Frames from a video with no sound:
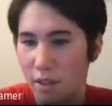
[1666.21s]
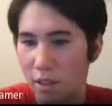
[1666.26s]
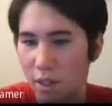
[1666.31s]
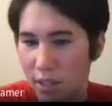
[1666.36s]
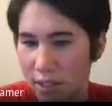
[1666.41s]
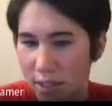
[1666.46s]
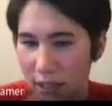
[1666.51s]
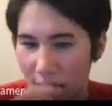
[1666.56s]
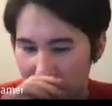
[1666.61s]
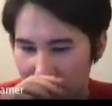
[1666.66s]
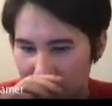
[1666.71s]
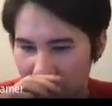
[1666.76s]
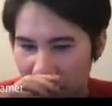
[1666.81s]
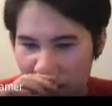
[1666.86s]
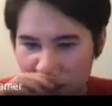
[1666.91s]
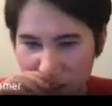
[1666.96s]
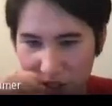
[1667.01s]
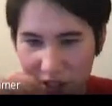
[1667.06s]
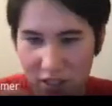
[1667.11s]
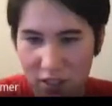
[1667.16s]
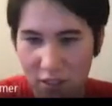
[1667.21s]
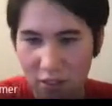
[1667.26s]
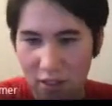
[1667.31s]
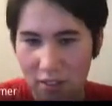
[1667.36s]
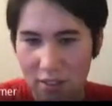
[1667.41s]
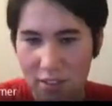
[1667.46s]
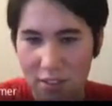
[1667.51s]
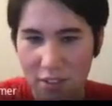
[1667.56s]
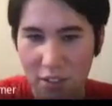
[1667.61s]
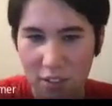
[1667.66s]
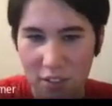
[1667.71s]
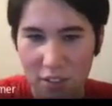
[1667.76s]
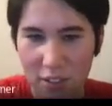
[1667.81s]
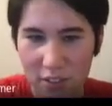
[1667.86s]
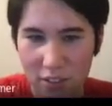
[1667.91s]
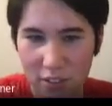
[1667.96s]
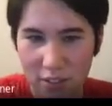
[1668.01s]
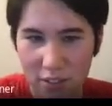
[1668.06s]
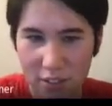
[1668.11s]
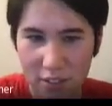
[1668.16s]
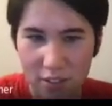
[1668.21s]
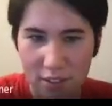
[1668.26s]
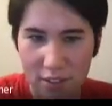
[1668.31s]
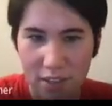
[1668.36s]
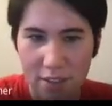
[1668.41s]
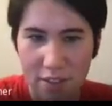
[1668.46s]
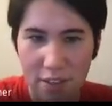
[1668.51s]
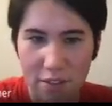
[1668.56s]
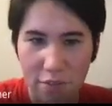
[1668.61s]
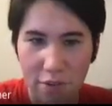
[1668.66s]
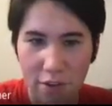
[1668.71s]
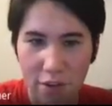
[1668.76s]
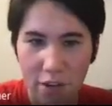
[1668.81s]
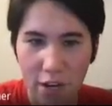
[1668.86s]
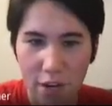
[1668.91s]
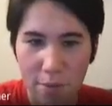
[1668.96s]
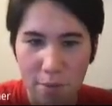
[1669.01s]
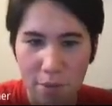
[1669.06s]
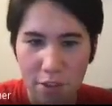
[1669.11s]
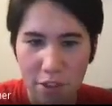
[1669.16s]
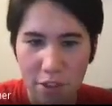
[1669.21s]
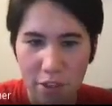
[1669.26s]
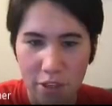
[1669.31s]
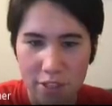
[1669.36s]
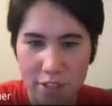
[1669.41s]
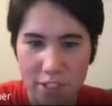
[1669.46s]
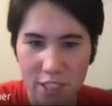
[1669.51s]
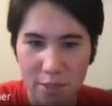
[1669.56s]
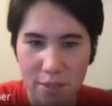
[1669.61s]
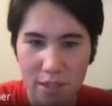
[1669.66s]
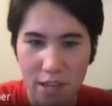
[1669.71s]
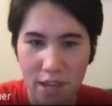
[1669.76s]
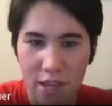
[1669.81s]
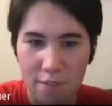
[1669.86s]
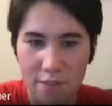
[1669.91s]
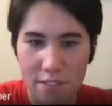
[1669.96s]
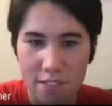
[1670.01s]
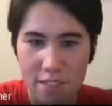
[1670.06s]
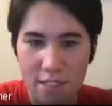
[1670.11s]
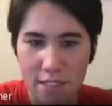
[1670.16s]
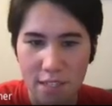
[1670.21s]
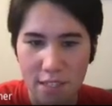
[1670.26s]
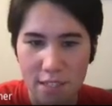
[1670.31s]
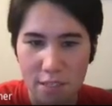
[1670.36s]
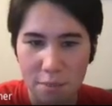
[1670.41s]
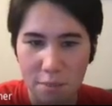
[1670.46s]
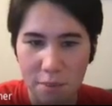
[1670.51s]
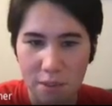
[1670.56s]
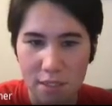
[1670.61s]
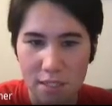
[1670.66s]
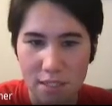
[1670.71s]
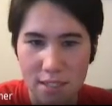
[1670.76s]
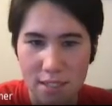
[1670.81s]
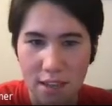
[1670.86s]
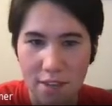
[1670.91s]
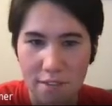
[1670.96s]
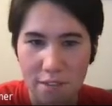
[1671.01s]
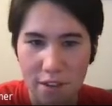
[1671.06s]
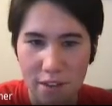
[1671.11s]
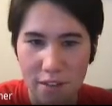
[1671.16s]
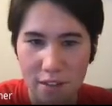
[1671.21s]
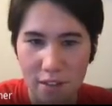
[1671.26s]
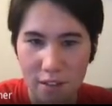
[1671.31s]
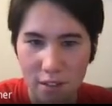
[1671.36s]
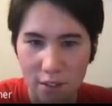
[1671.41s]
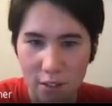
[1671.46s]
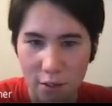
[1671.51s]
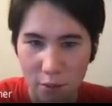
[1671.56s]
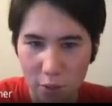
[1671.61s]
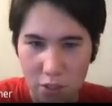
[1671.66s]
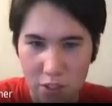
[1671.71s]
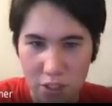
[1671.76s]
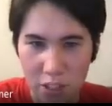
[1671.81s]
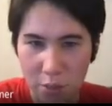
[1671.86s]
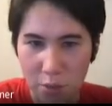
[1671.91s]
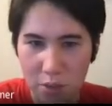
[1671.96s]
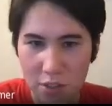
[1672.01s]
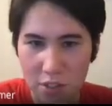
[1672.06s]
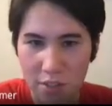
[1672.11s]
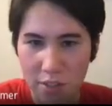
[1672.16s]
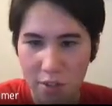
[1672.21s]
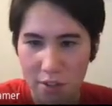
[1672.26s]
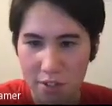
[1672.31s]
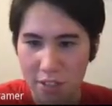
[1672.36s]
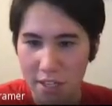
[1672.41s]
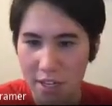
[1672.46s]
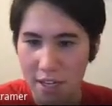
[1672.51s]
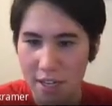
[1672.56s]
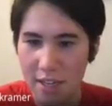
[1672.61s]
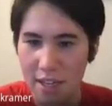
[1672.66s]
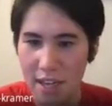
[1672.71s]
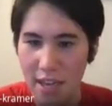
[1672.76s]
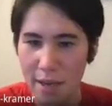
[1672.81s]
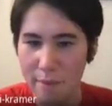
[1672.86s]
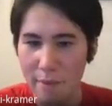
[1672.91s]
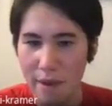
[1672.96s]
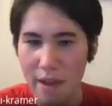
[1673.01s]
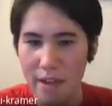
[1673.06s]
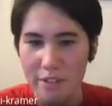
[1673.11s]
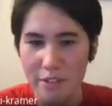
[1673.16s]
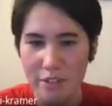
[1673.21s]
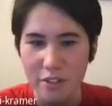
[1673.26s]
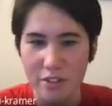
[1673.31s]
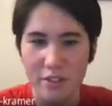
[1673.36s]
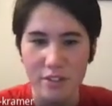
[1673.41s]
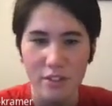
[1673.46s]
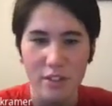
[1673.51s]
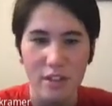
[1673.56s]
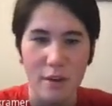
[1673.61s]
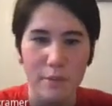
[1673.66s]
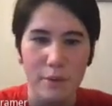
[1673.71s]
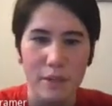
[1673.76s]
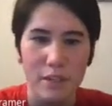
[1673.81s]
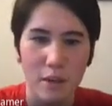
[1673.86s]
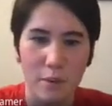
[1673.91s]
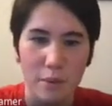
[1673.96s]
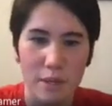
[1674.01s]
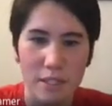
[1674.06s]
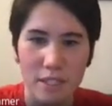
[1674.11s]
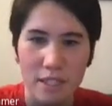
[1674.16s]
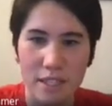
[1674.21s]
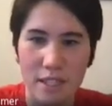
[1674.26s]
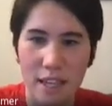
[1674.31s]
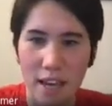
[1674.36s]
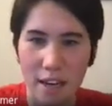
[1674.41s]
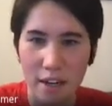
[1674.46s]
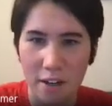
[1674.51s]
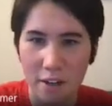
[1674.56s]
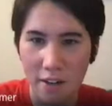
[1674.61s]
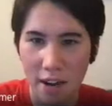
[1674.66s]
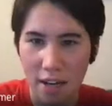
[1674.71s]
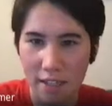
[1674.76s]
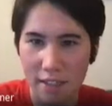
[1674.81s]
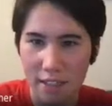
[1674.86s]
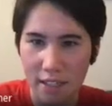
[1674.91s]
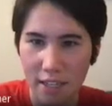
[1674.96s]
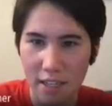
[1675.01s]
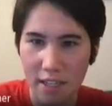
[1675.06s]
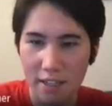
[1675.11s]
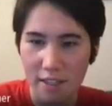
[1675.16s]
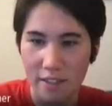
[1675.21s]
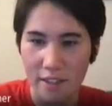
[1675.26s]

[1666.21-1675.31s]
And that matches, so that's good. And then for carbon 13, we have 6 plus 7, which equals 13, and that matches, so that we know we did that correctly.